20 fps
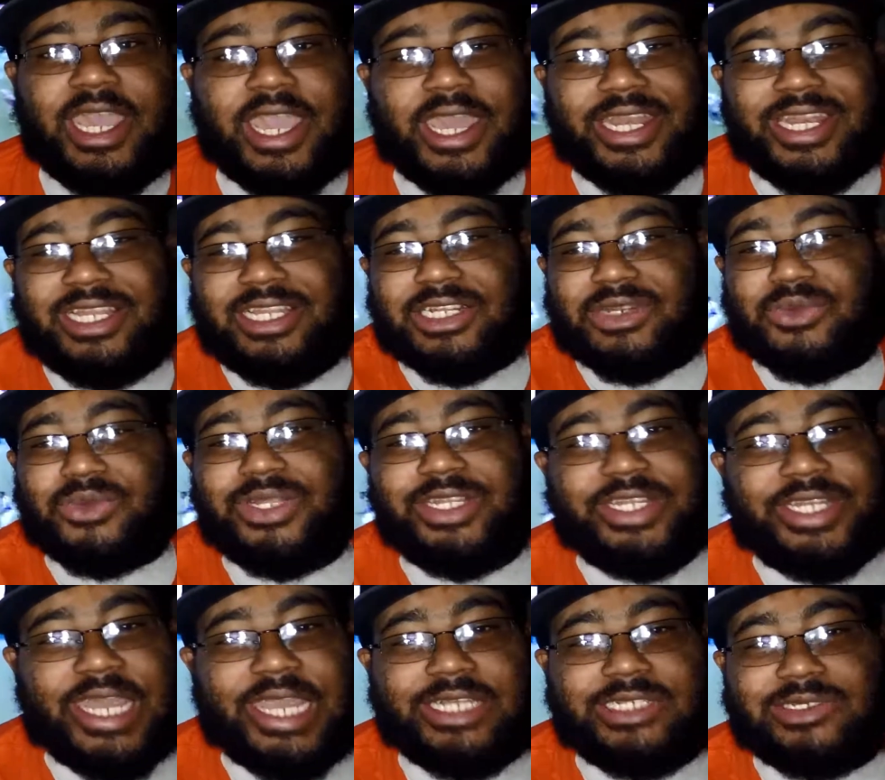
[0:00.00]
And it looked
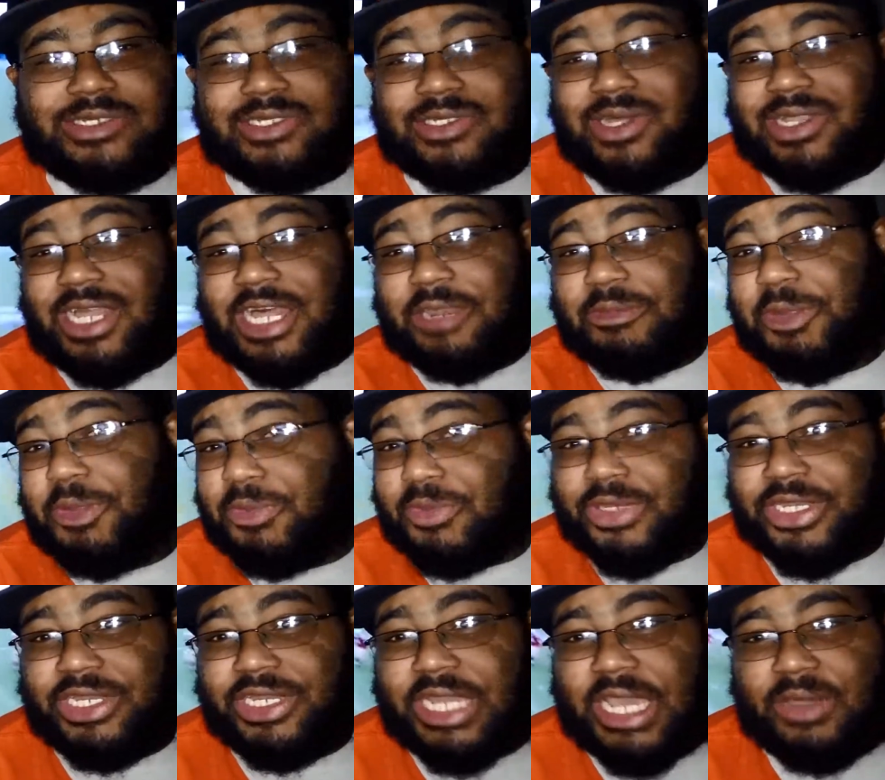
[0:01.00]
really dangerous, so a lot of people
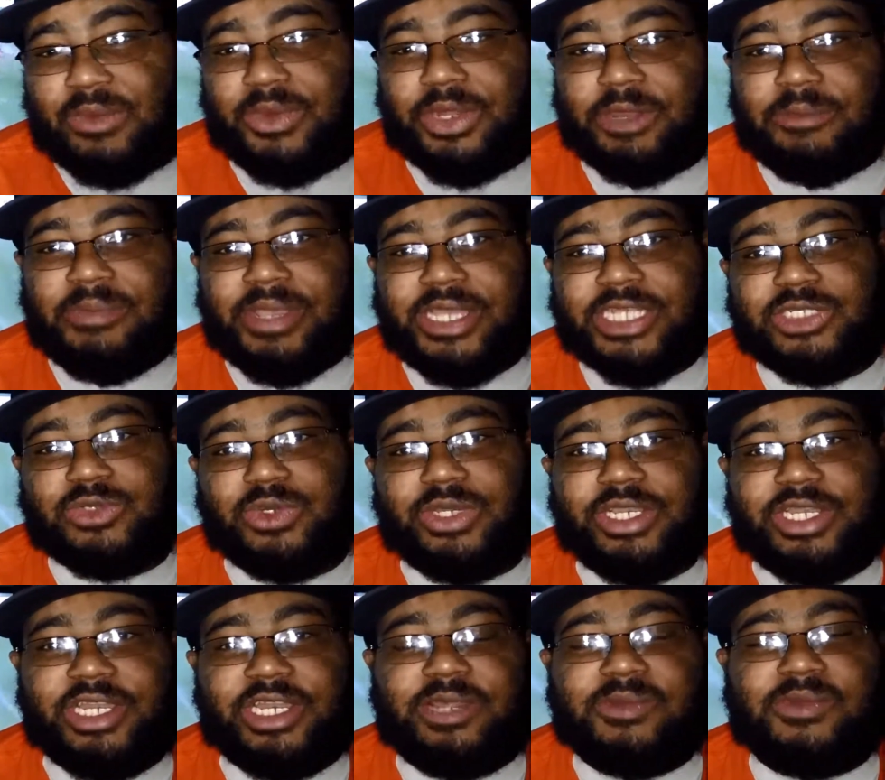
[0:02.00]
did not want to mess with
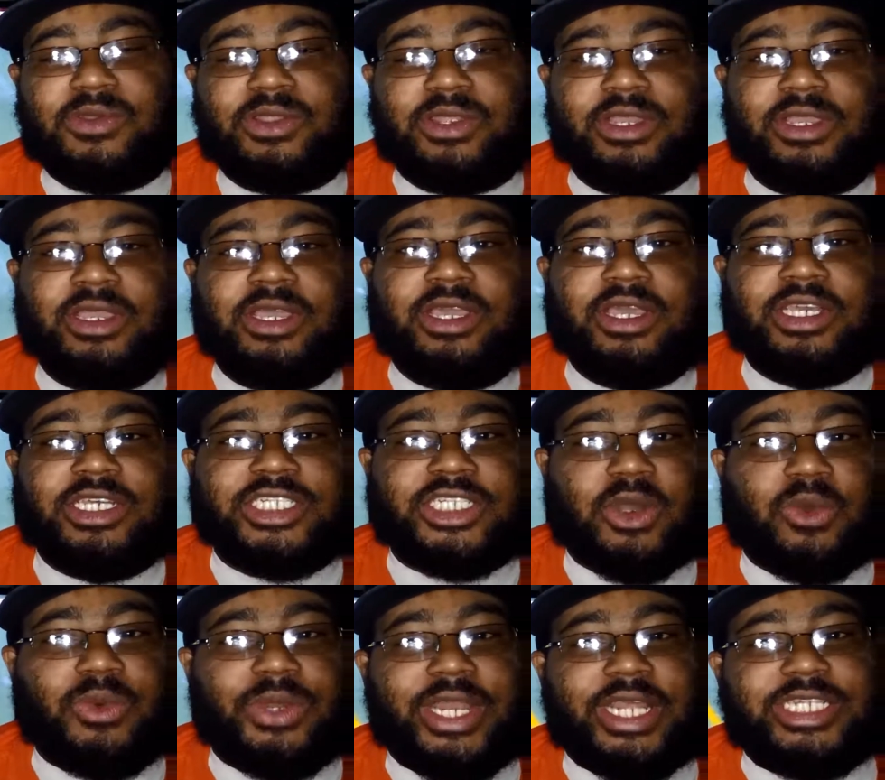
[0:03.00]
it anymore.
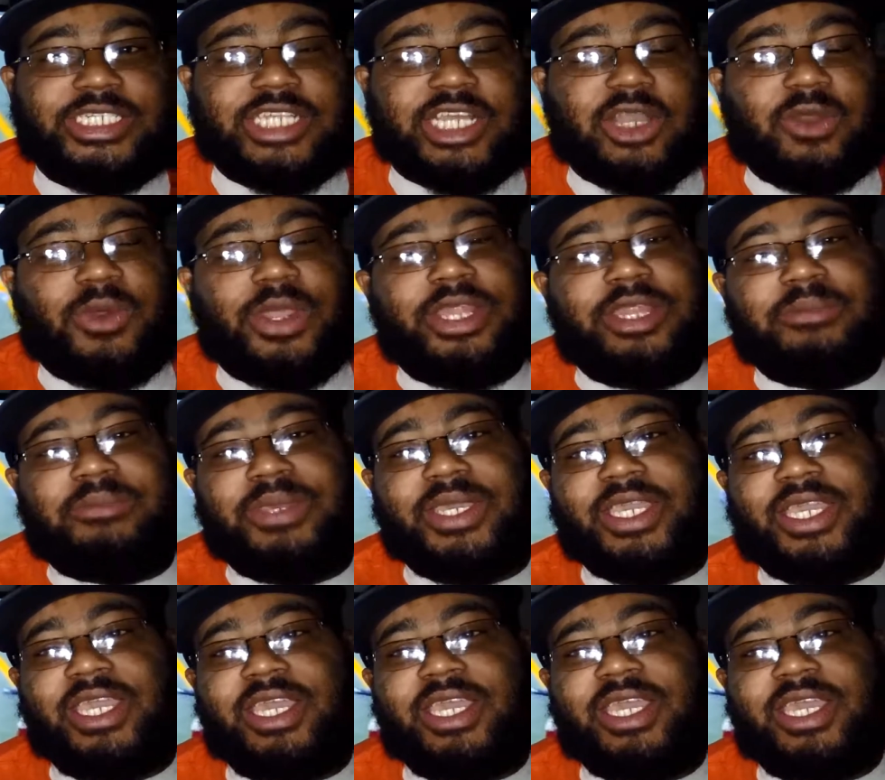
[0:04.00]
So when they took away the big